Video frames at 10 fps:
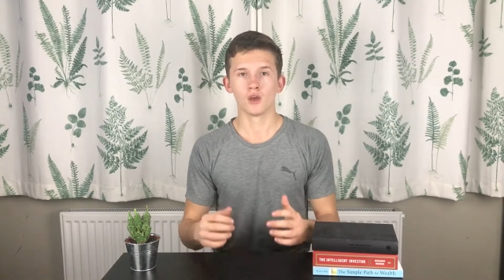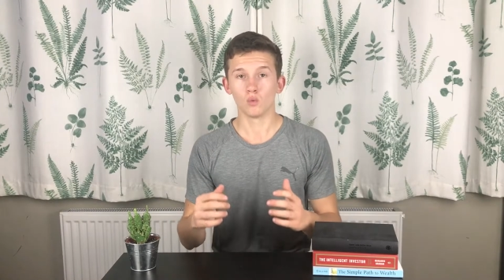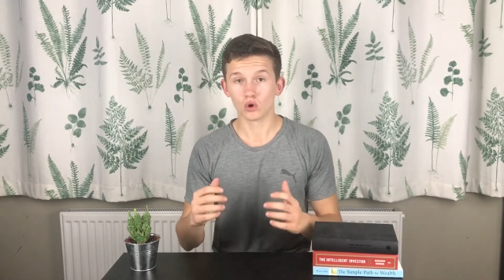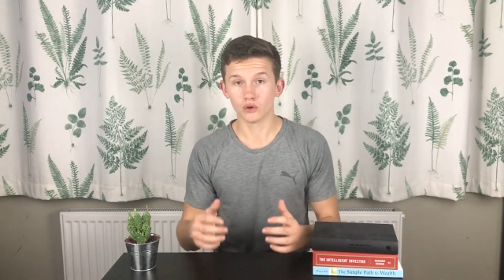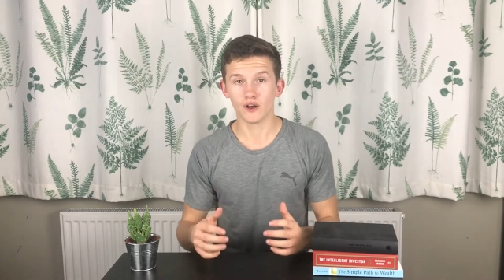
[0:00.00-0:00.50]
We'll
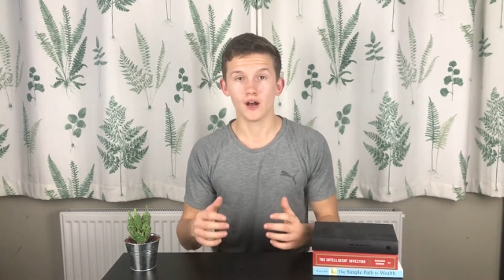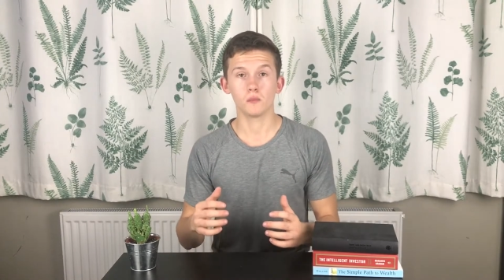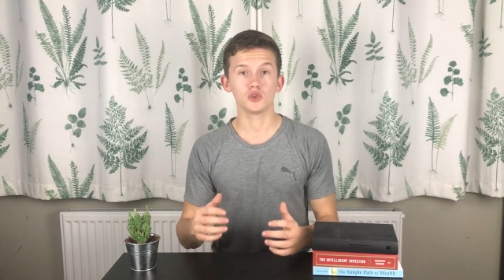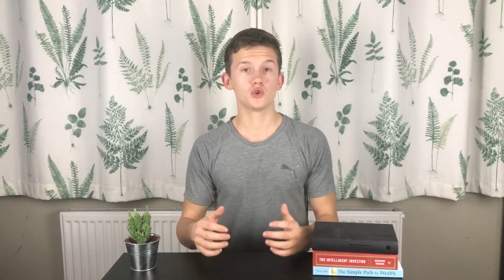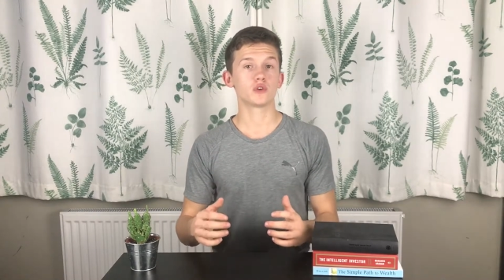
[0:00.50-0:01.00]
cover how
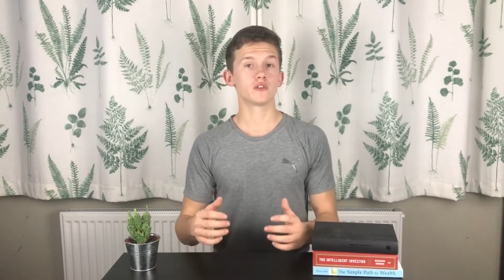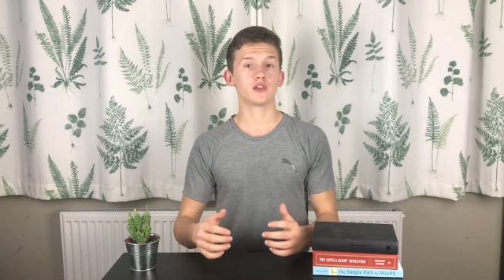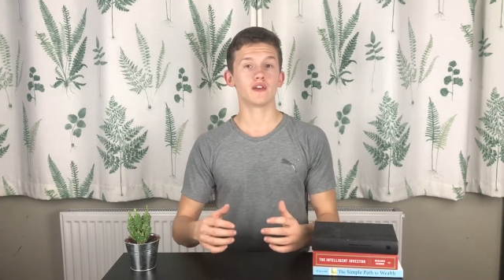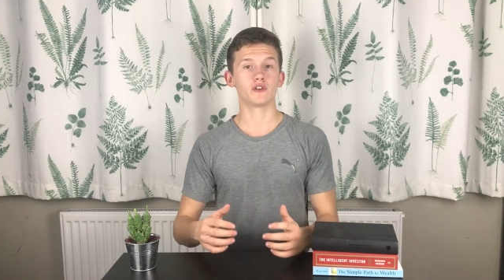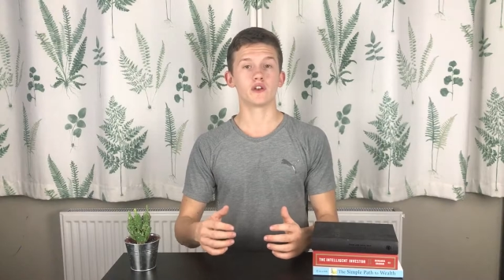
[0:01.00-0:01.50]
much you can
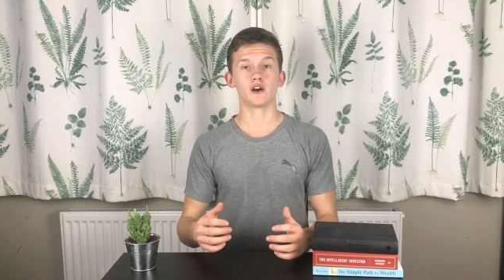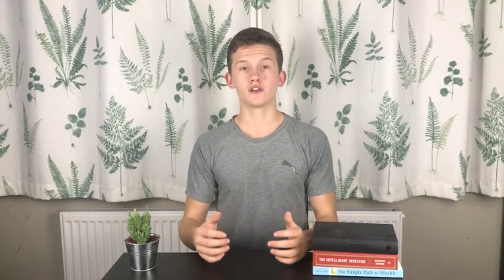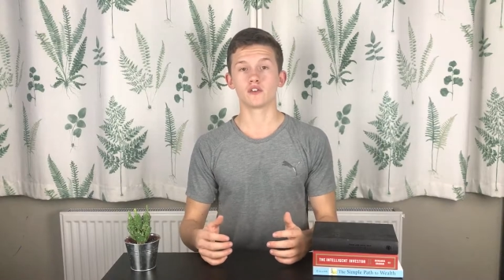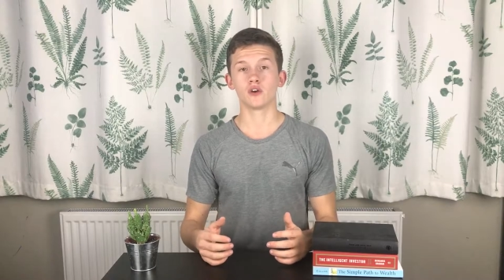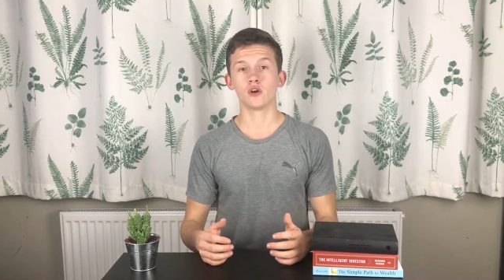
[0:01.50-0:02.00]
save in an I S
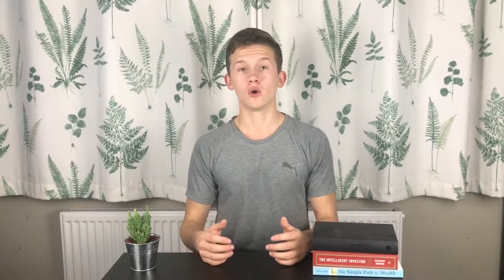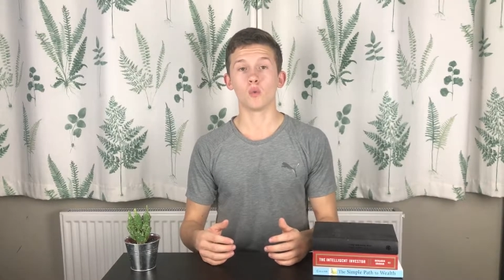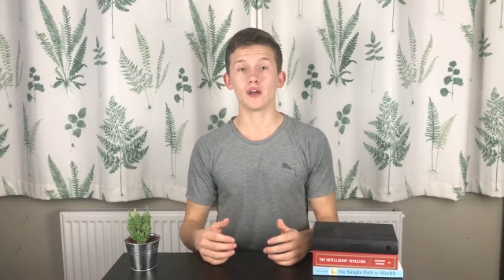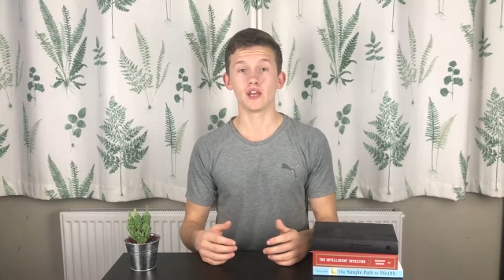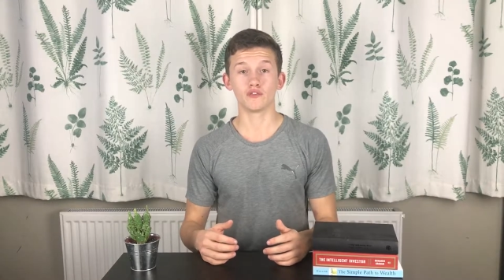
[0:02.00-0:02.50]
A and
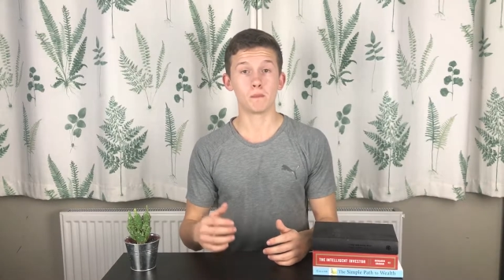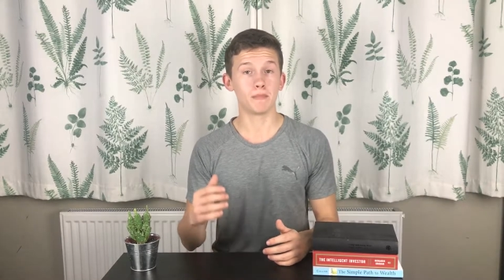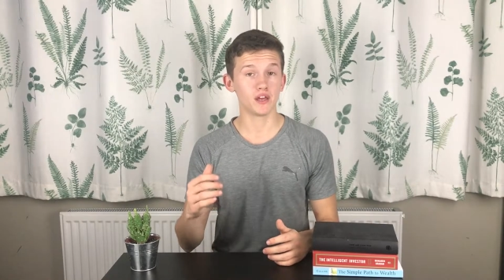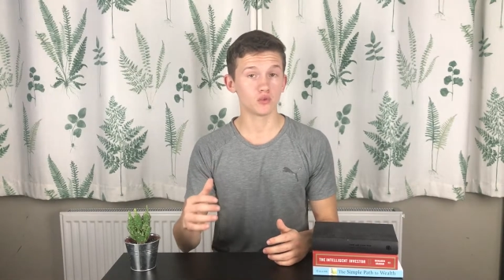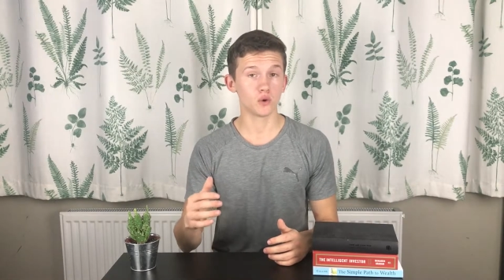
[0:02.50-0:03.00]
why it is the
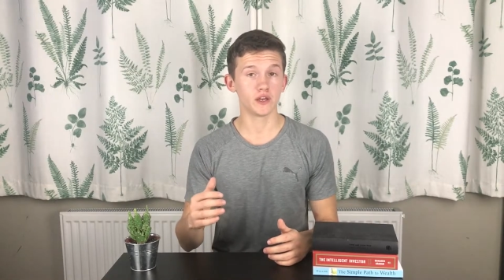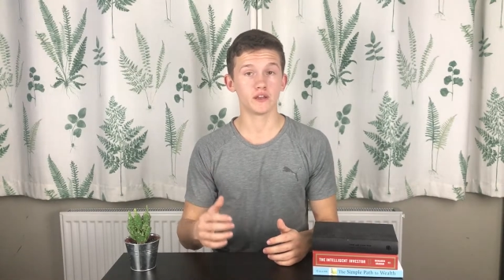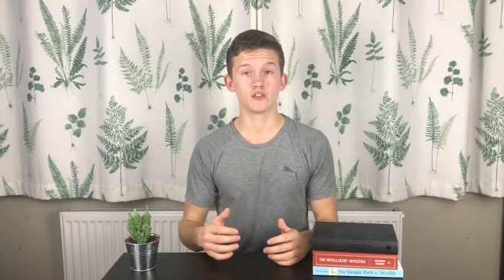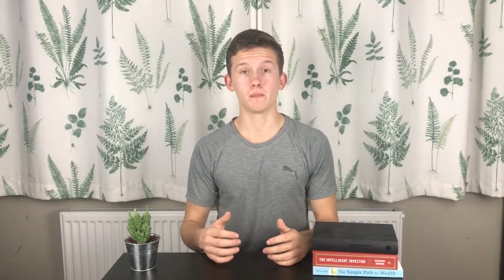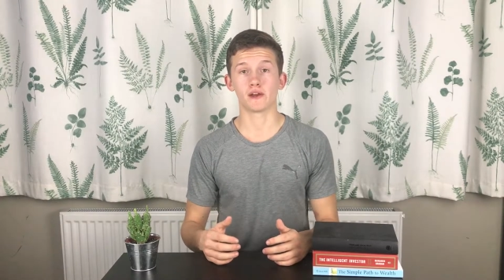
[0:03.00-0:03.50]
best way
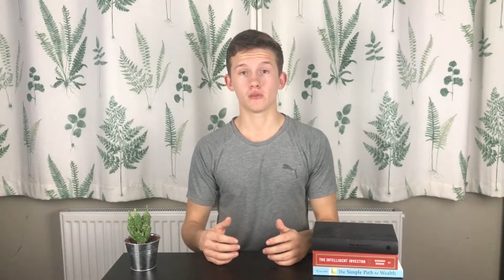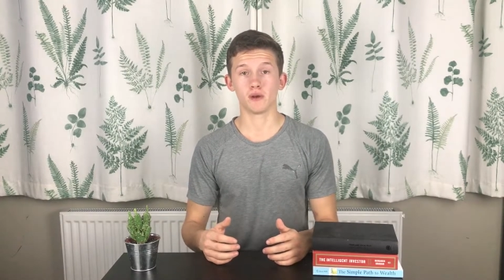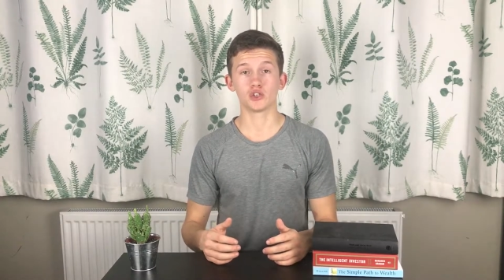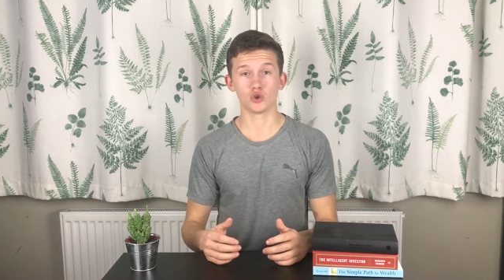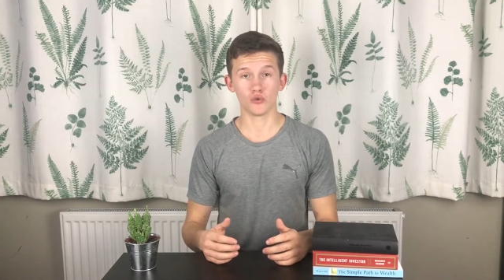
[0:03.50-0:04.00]
to
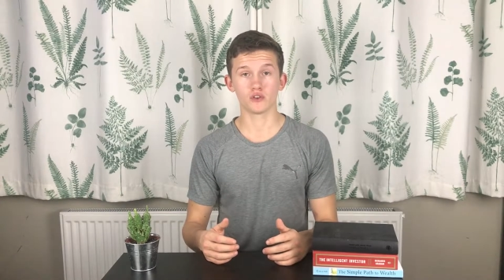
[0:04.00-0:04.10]
maximise your